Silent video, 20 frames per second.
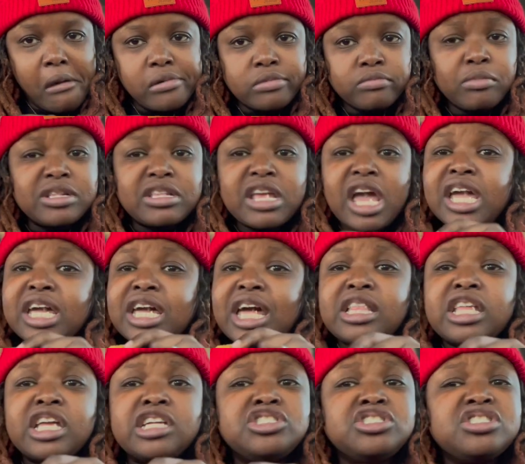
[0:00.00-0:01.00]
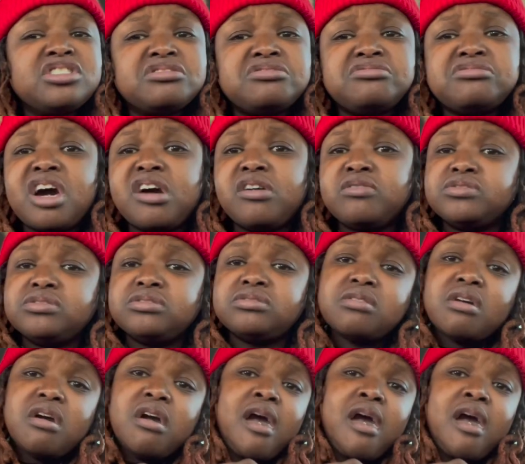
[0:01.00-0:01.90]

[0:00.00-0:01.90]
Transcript: but they ain't got their chicken sauce.